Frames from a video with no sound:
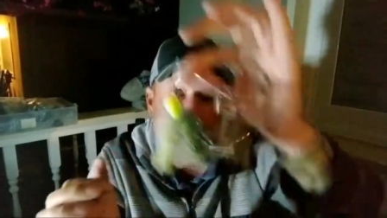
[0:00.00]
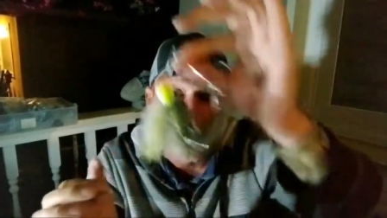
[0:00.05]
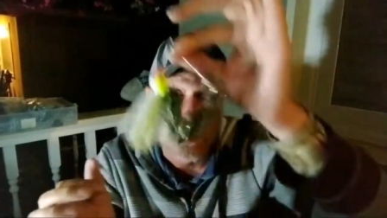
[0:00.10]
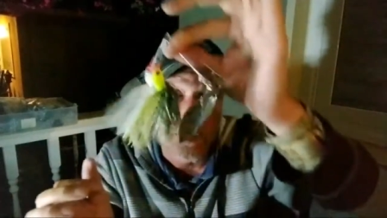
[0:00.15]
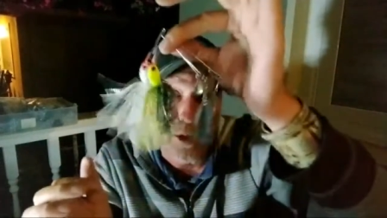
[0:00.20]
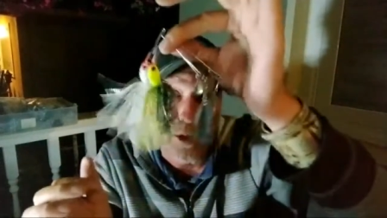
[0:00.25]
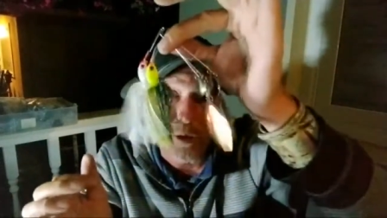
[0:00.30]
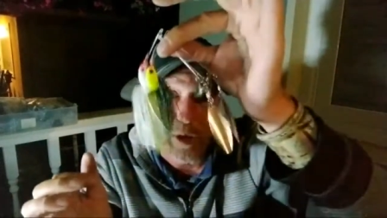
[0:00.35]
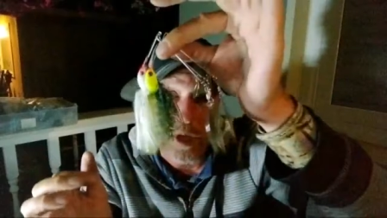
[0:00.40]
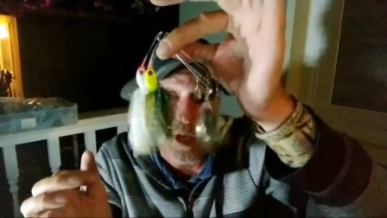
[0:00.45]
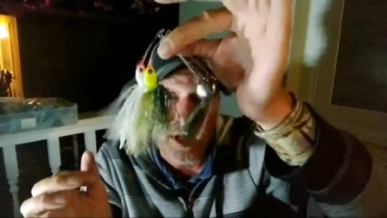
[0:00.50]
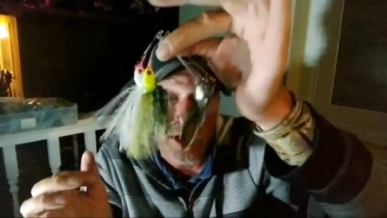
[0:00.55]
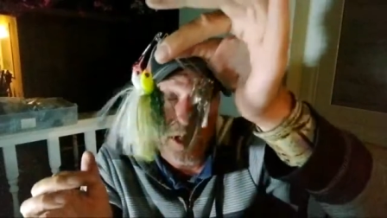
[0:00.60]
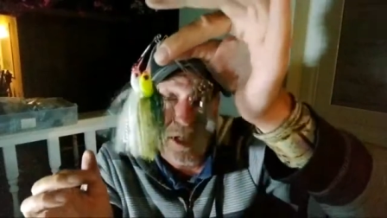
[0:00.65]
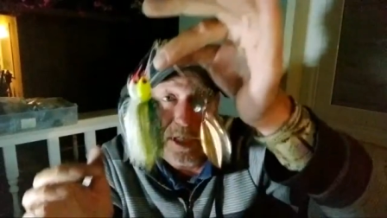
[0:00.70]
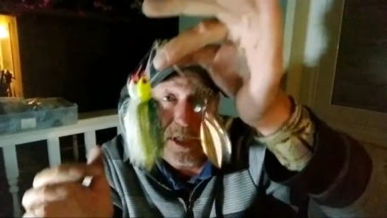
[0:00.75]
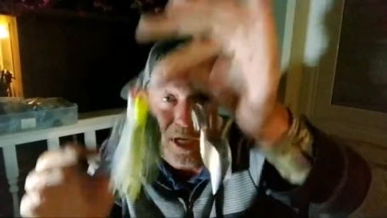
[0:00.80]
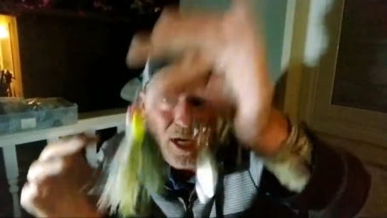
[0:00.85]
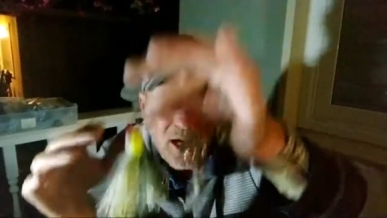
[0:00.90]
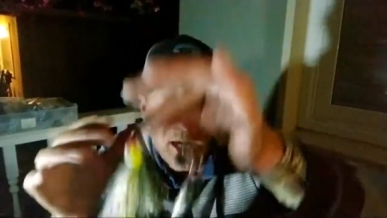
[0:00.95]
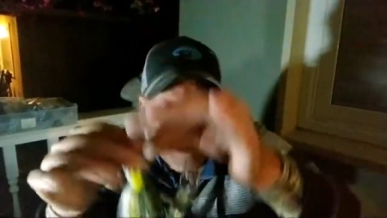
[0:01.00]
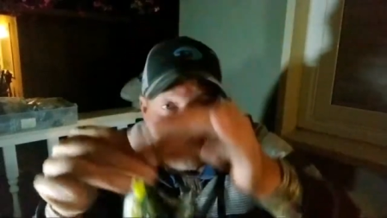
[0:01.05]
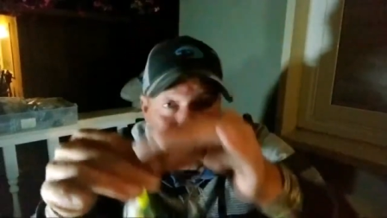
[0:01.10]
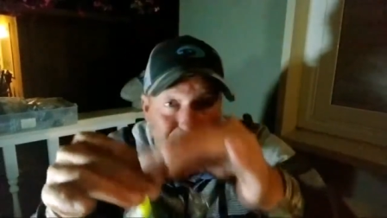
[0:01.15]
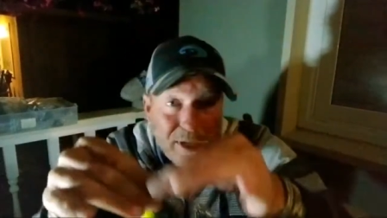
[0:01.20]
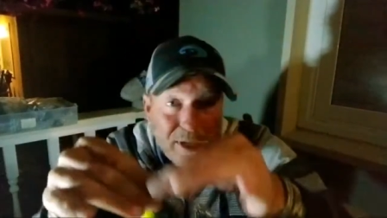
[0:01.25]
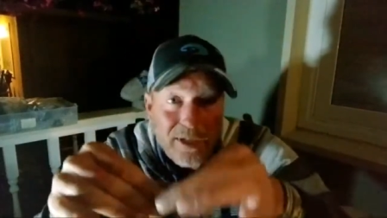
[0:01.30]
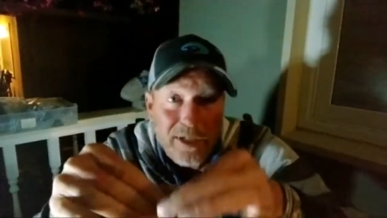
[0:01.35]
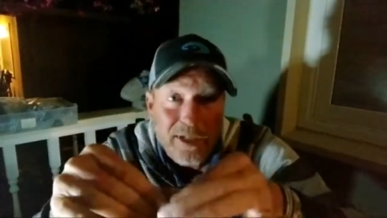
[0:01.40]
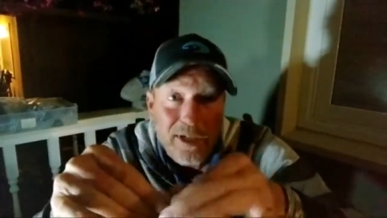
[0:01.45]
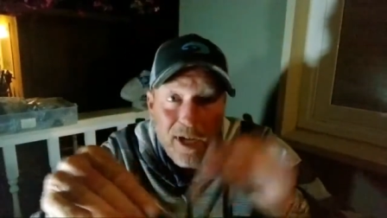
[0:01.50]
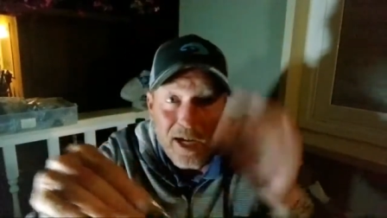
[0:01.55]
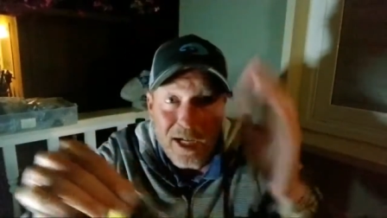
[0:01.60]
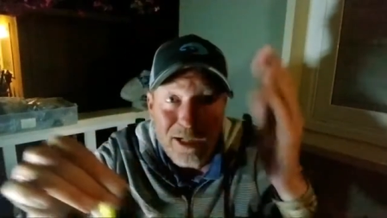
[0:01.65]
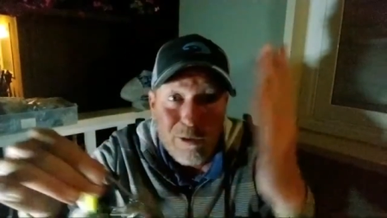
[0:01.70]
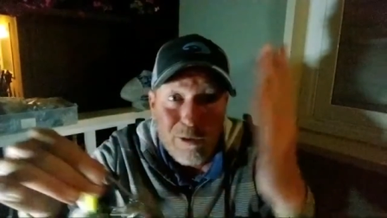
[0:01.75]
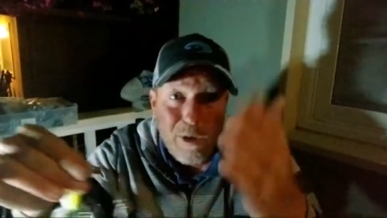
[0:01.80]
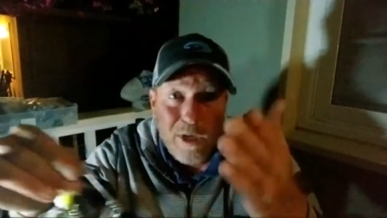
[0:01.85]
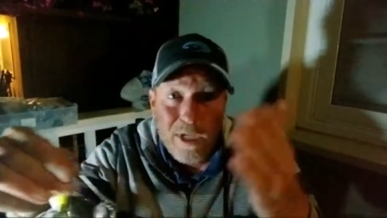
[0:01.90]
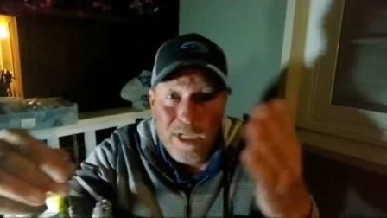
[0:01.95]
So, yeah, I'm telling you, they're high
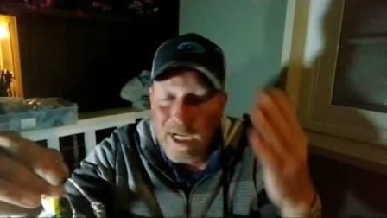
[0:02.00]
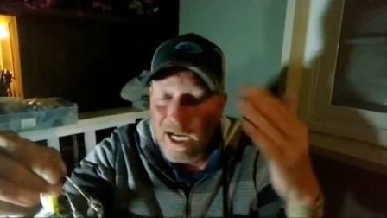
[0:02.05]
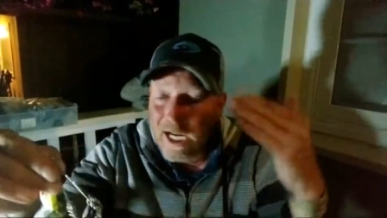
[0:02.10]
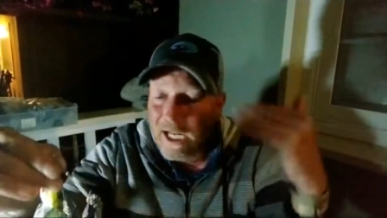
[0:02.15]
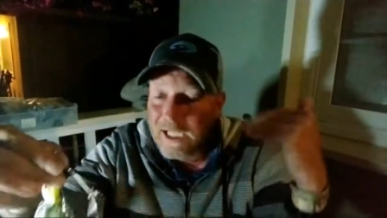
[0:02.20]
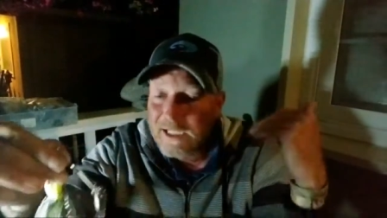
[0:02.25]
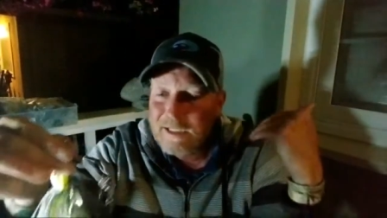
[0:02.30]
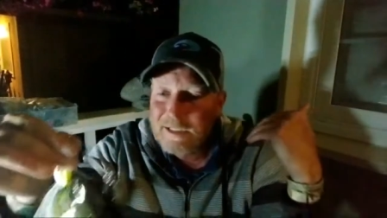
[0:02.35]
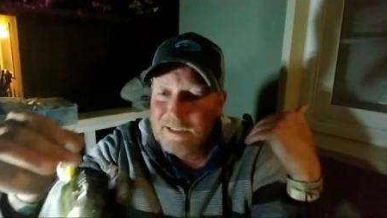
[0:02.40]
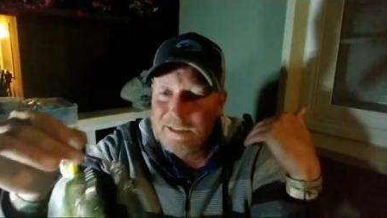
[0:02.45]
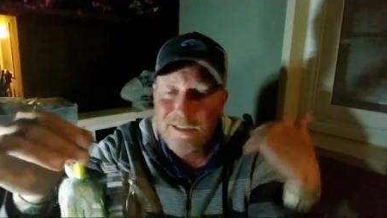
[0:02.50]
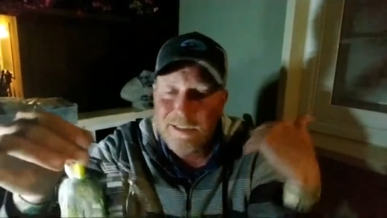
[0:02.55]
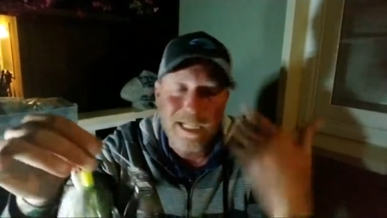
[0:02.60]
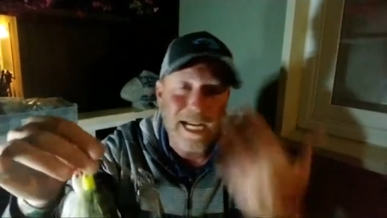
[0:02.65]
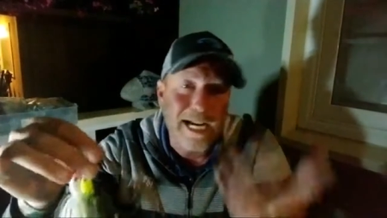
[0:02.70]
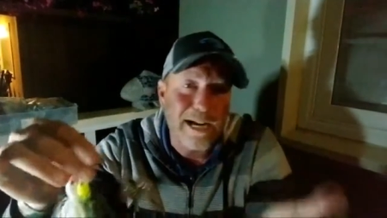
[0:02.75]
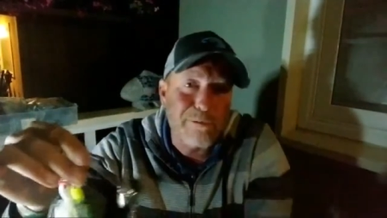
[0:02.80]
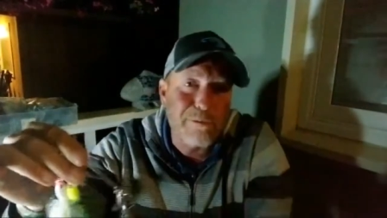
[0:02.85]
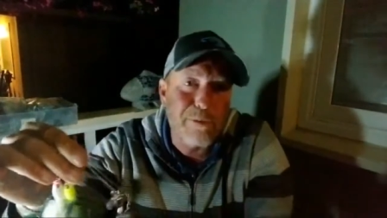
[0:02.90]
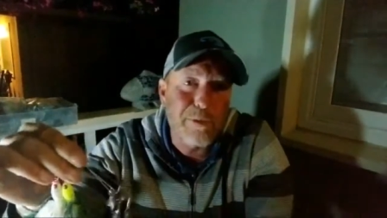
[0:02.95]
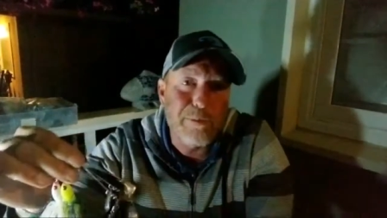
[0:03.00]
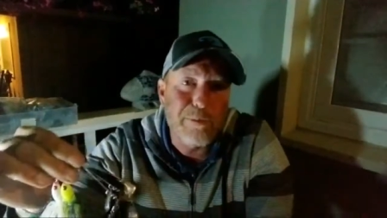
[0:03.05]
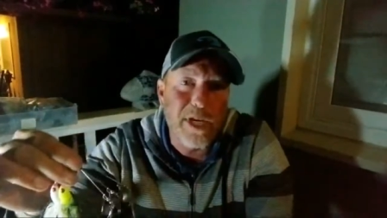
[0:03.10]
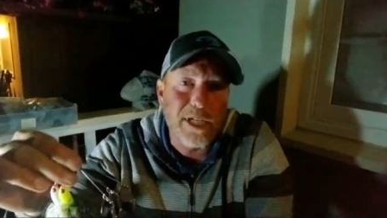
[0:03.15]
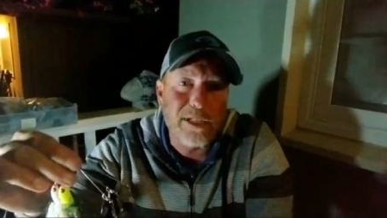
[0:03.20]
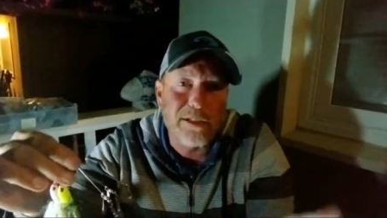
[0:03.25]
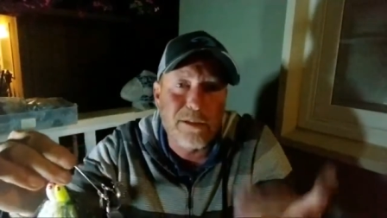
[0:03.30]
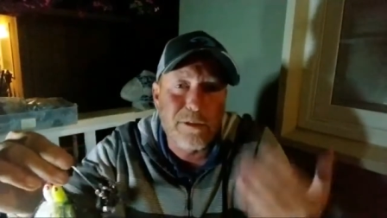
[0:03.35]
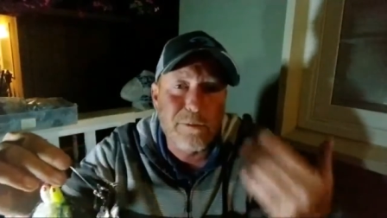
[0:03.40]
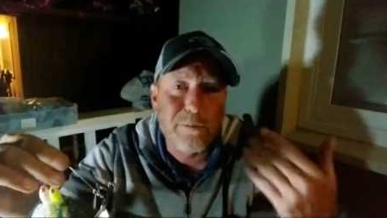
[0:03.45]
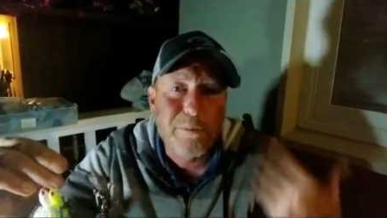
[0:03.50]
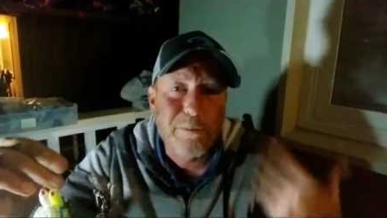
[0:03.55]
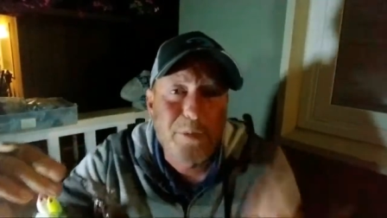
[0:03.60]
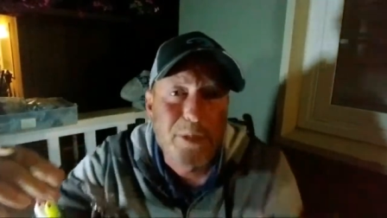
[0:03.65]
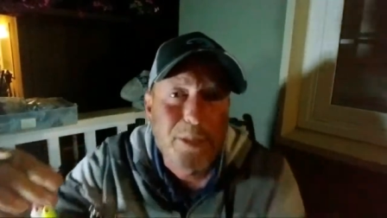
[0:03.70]
quality. Everyone makes them.